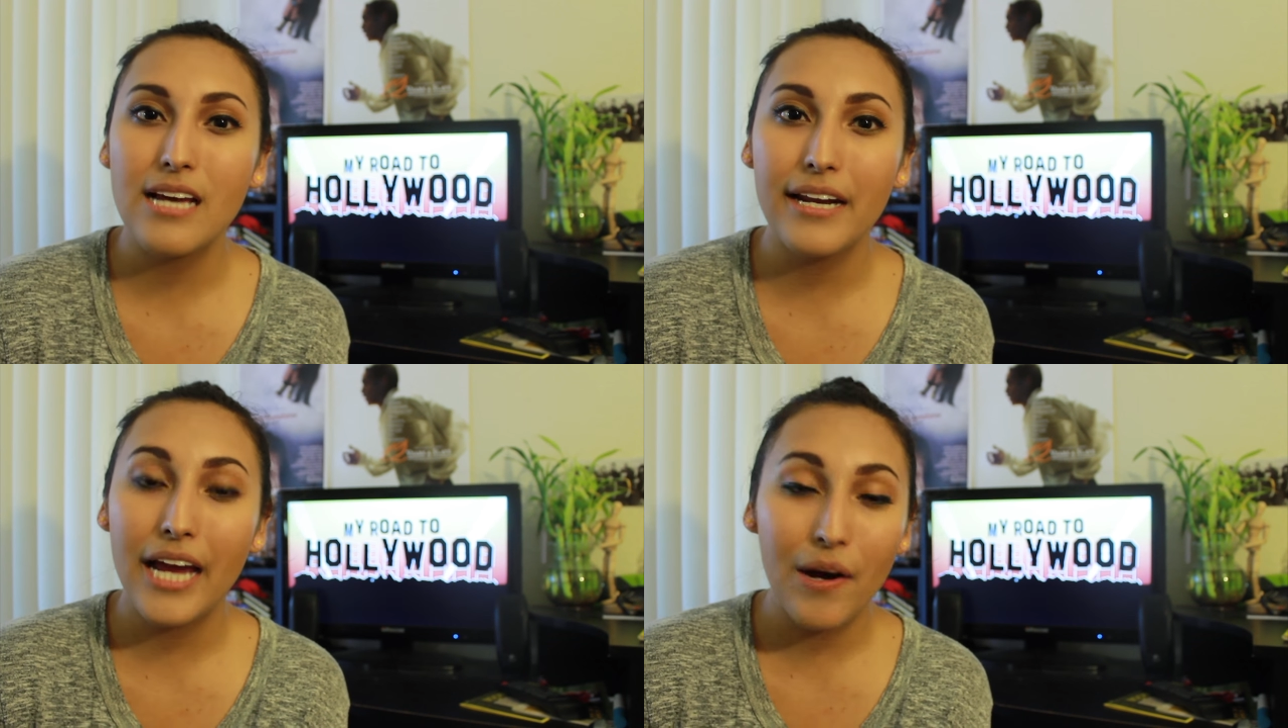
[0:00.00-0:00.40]

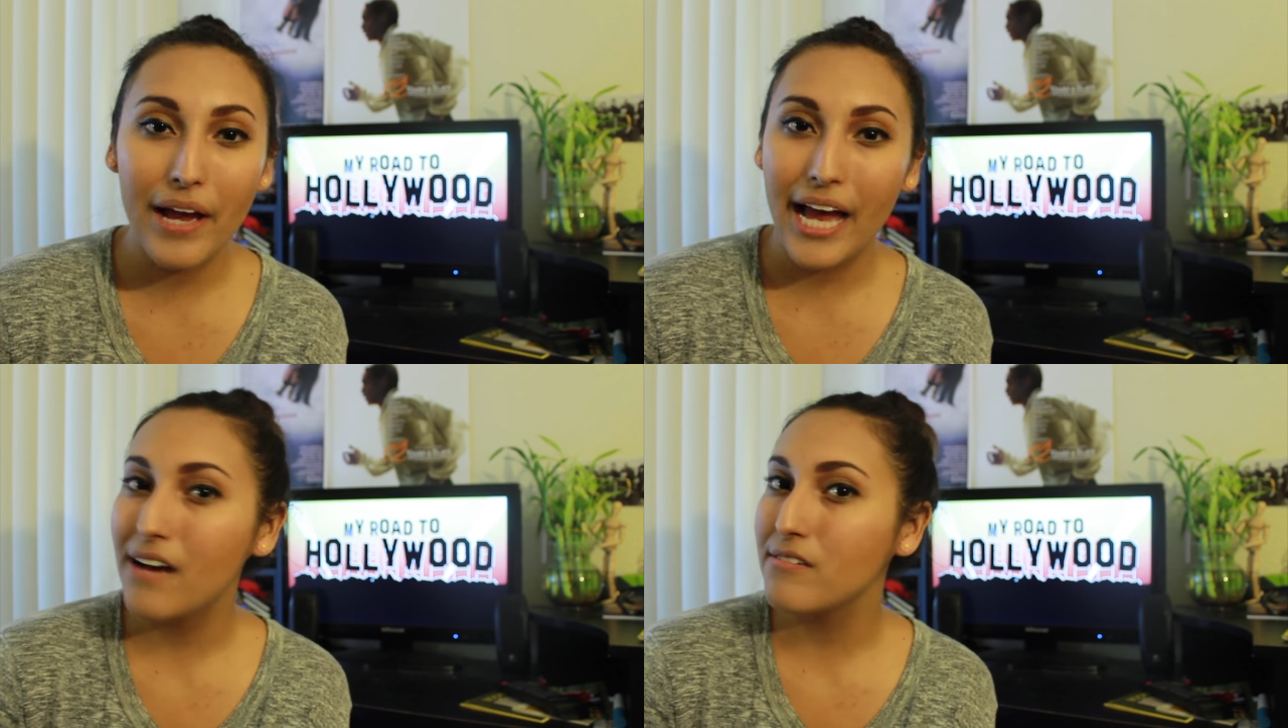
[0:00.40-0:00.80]
now
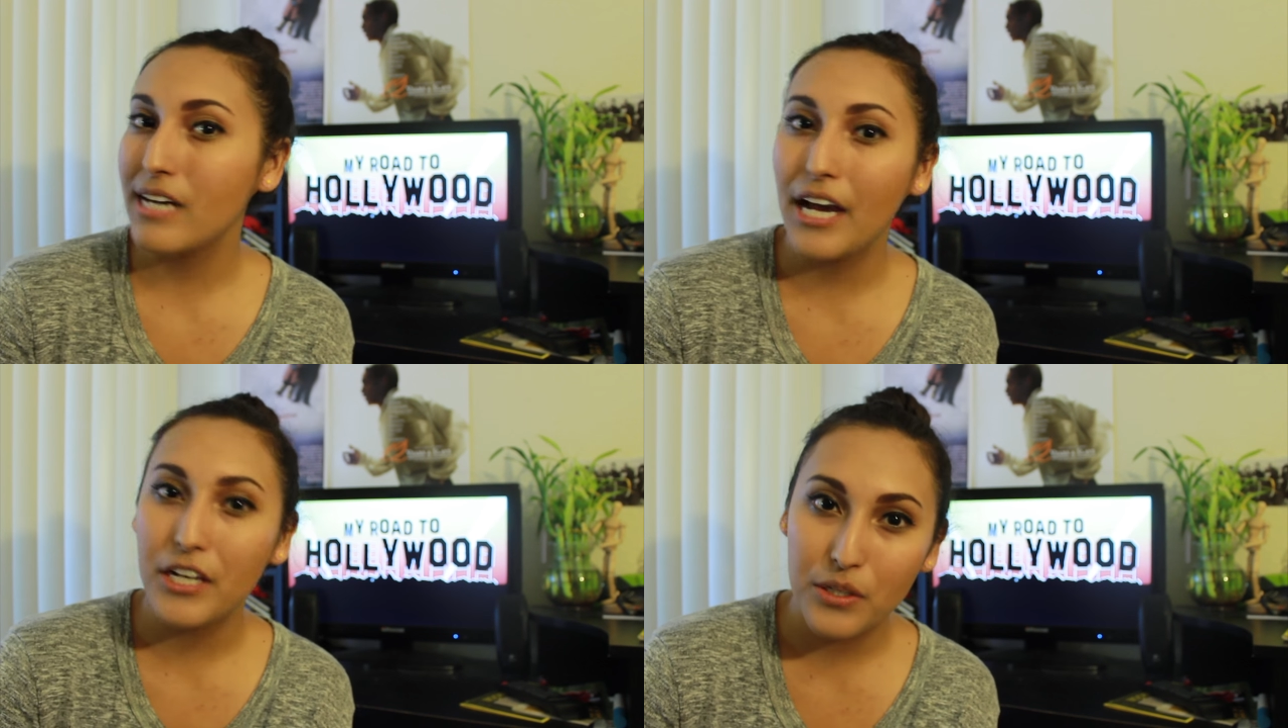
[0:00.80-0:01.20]
I have a
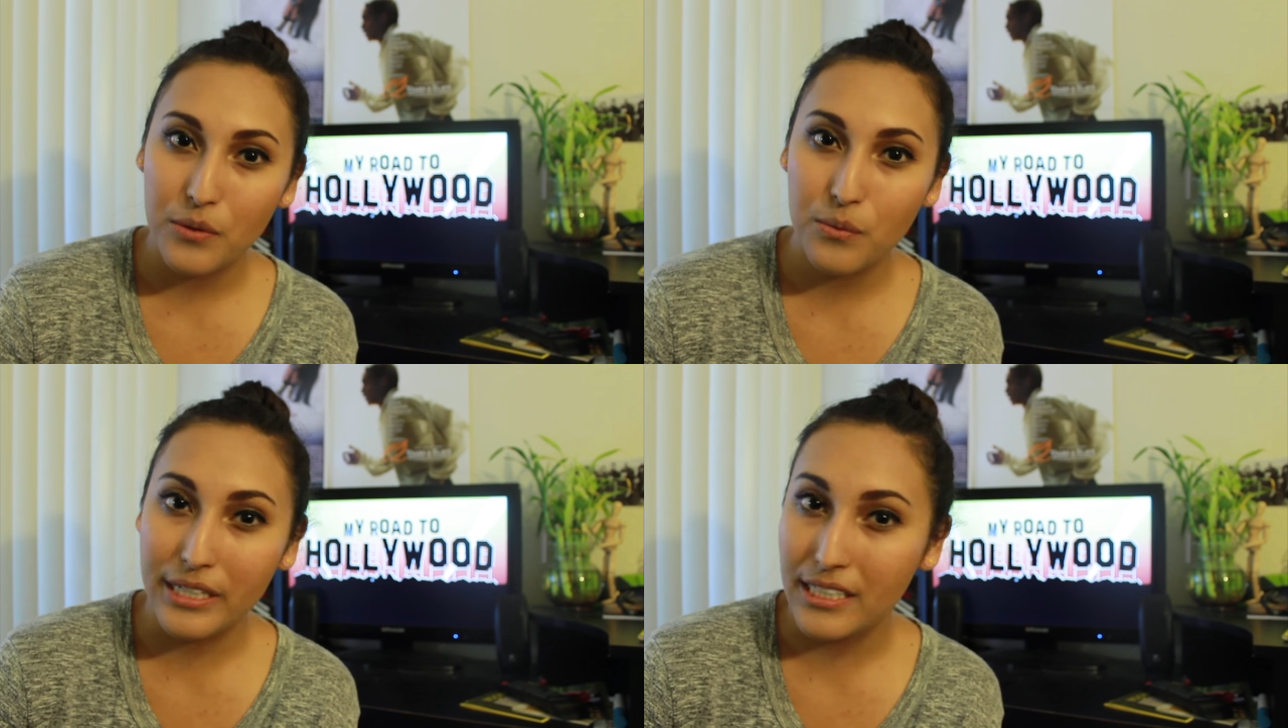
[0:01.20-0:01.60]

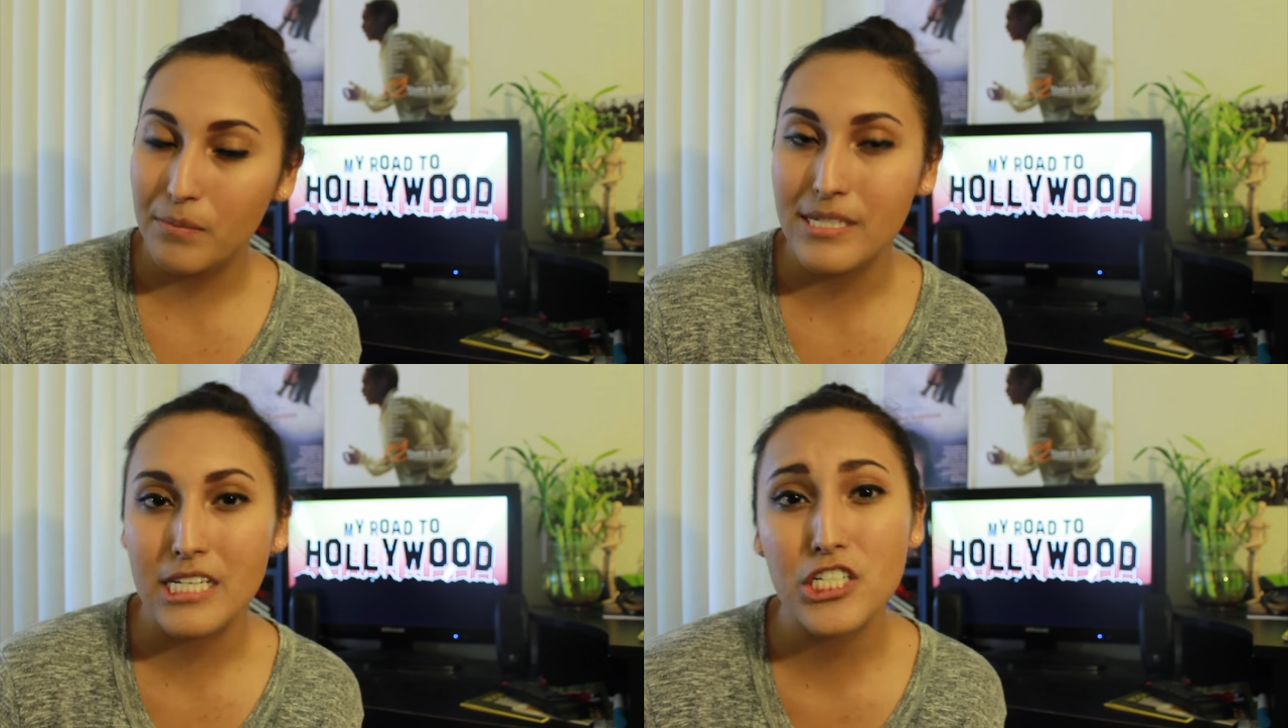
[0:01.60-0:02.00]
higher ranking
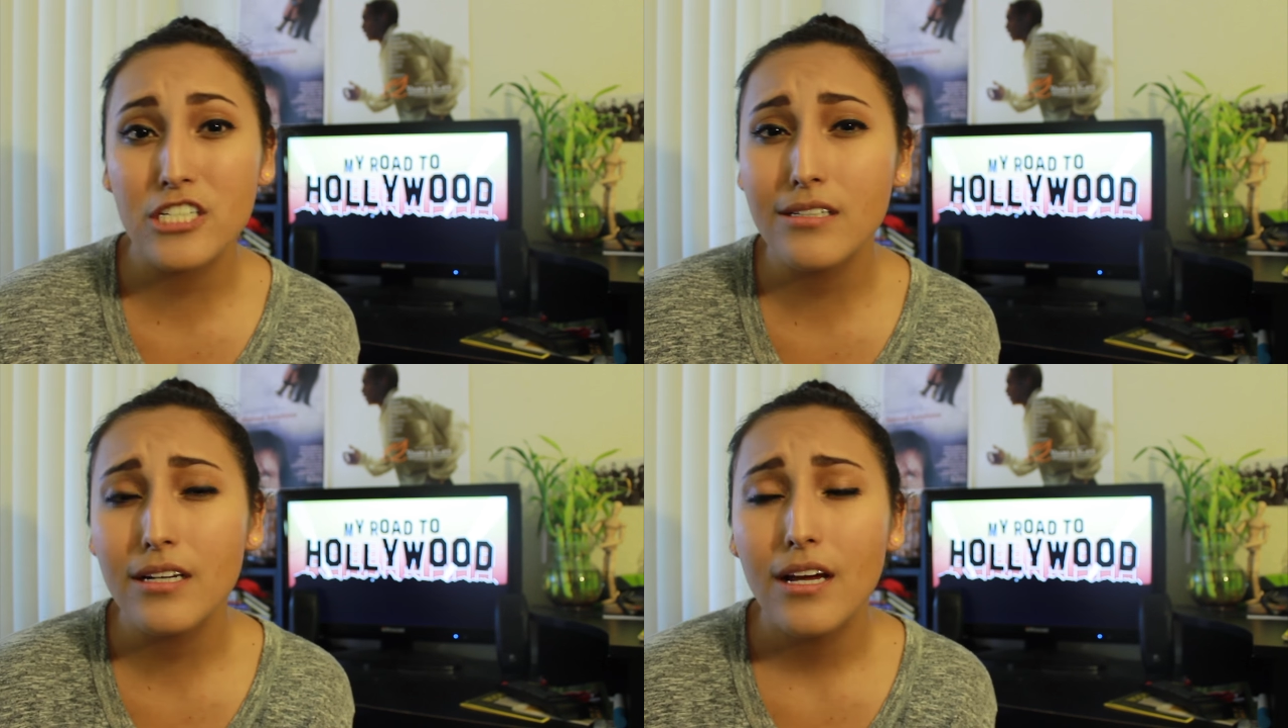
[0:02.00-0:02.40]

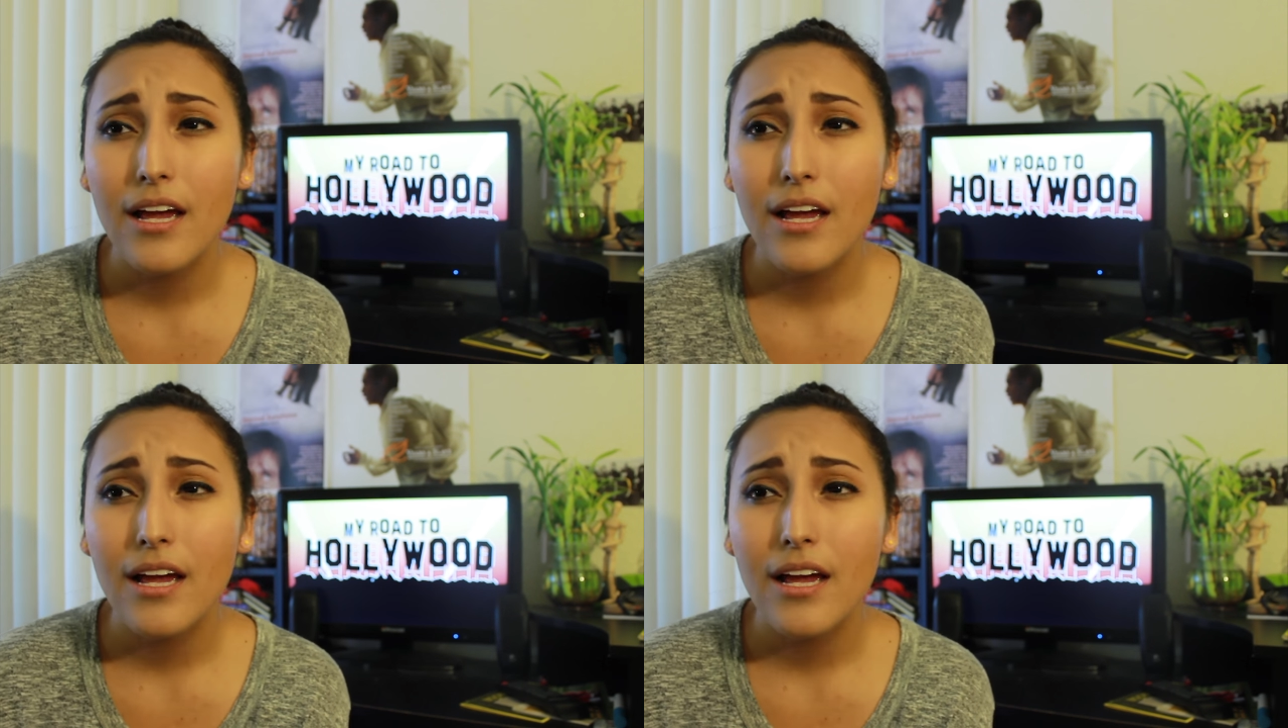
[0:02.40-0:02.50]
position